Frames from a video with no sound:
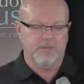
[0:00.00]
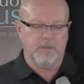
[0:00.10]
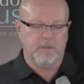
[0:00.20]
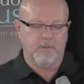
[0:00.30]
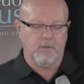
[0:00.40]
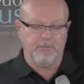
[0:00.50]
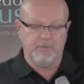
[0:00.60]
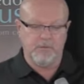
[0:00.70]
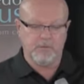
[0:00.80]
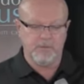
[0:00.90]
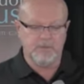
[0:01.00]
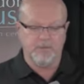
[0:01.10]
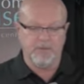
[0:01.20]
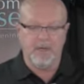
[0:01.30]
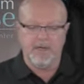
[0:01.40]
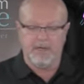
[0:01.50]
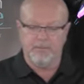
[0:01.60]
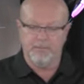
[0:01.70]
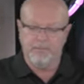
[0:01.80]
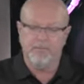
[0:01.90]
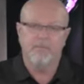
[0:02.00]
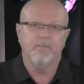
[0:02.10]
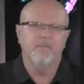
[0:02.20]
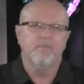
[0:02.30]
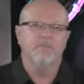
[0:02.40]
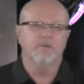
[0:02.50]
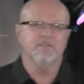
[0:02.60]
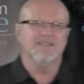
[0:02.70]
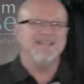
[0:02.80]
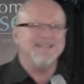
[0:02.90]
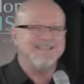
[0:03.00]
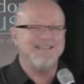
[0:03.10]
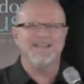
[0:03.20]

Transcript: A wolf will consume a lamb because it's easy